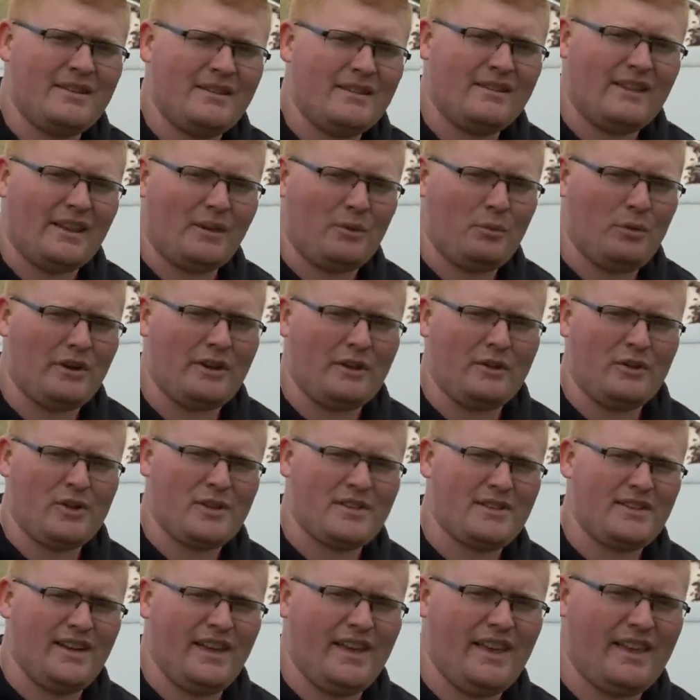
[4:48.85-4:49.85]
Like what it
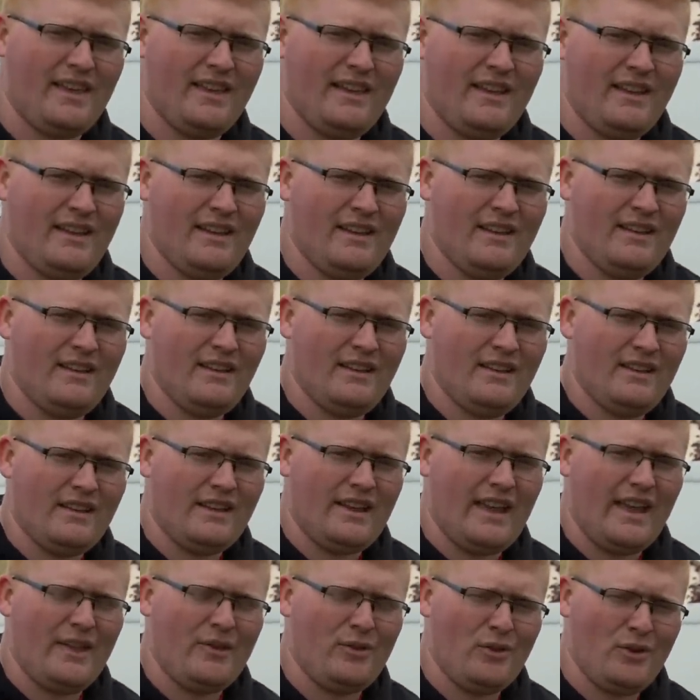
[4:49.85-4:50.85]
looks like? What, Jeff?
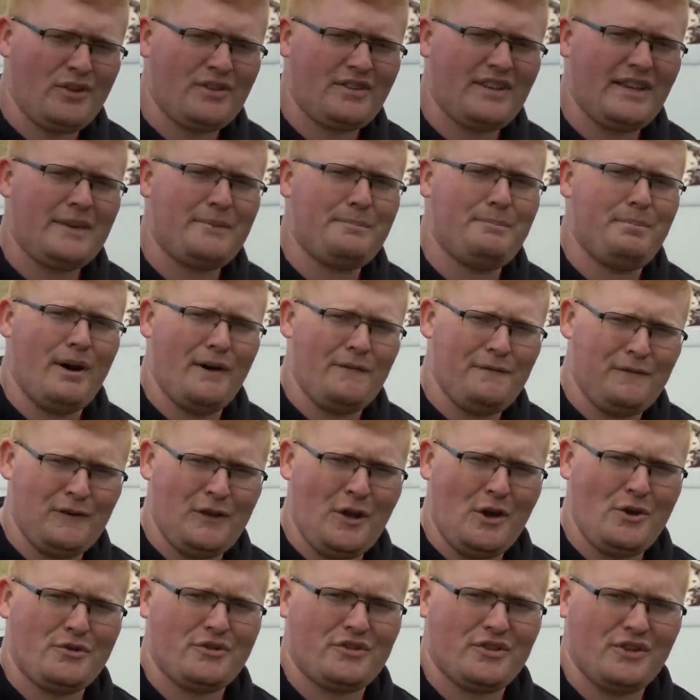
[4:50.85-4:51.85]
It looks like
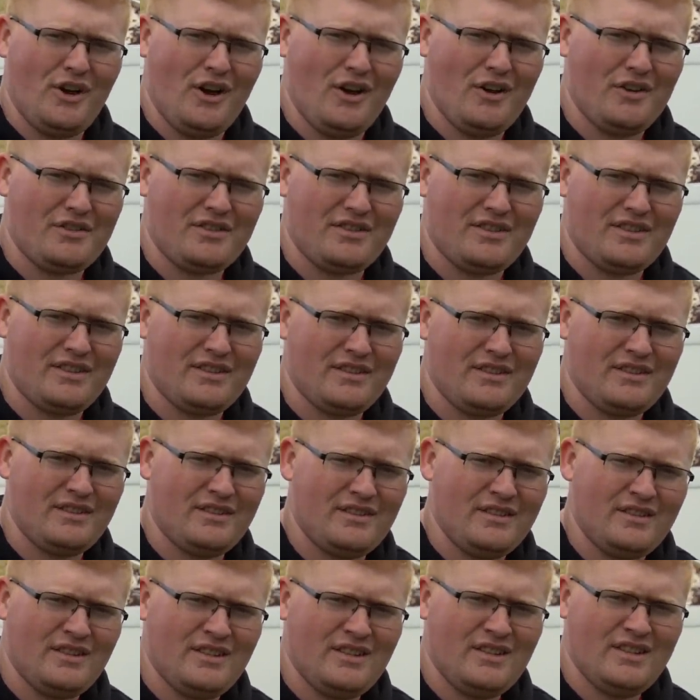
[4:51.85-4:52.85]
buffalo
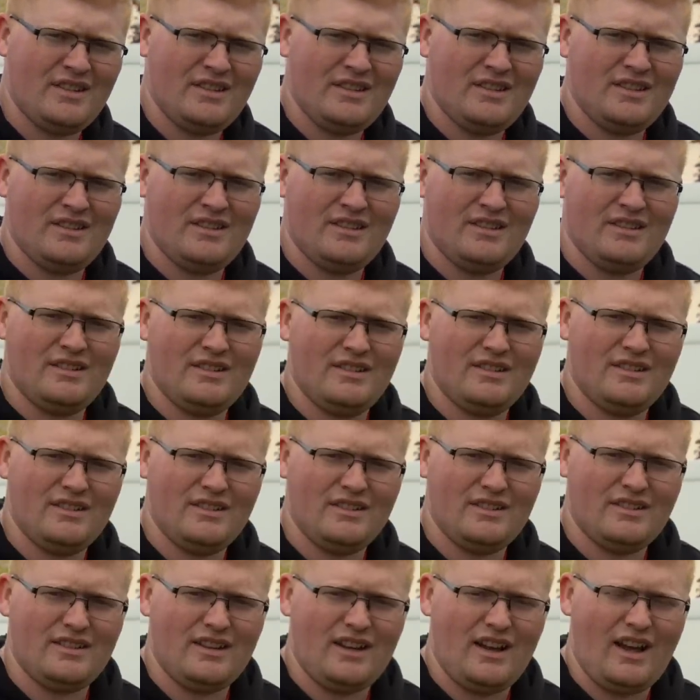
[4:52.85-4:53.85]
sauce. You look like buffalo
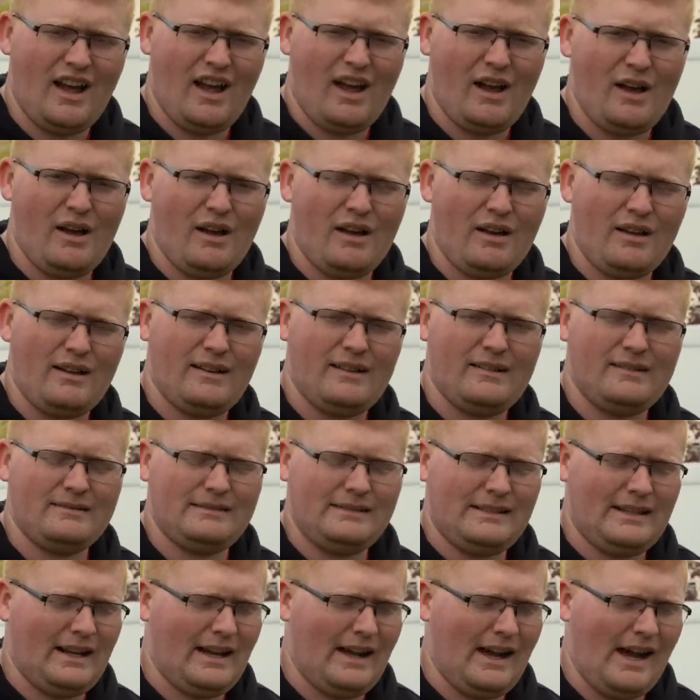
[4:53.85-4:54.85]
sauce.
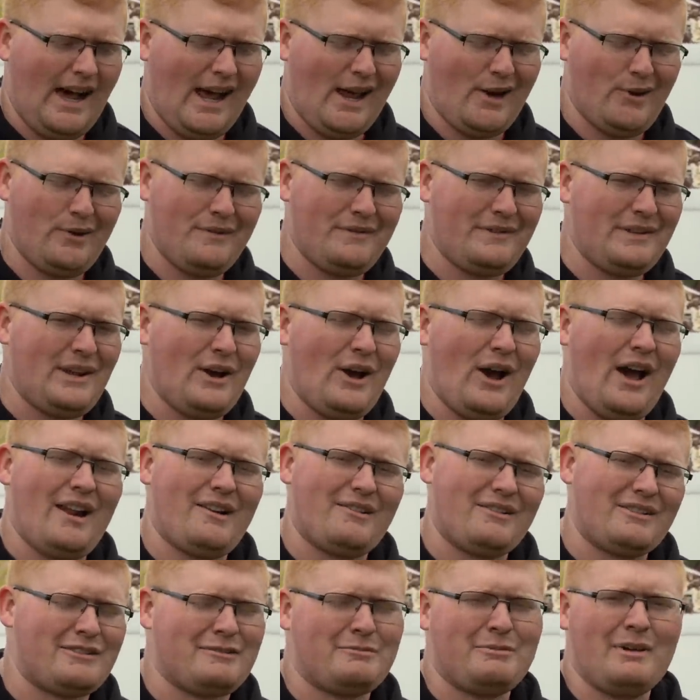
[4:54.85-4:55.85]
I don't even know how to
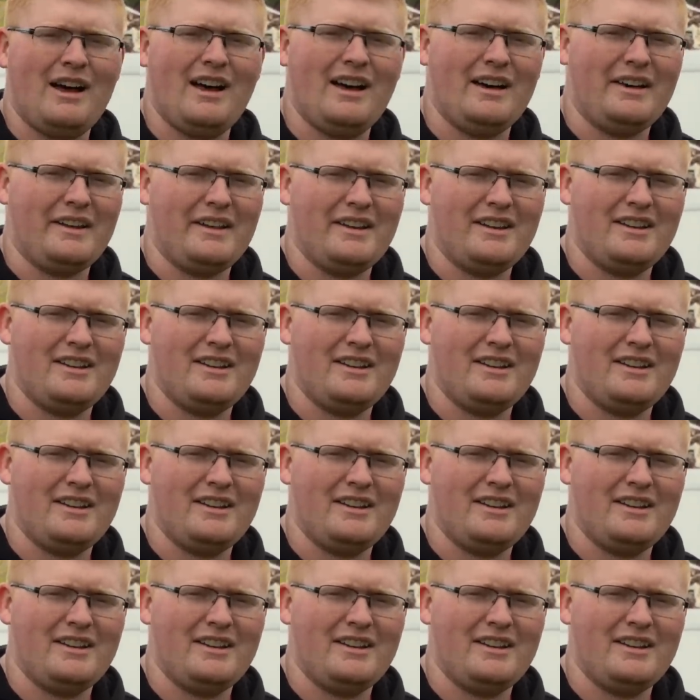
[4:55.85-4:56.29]
respond.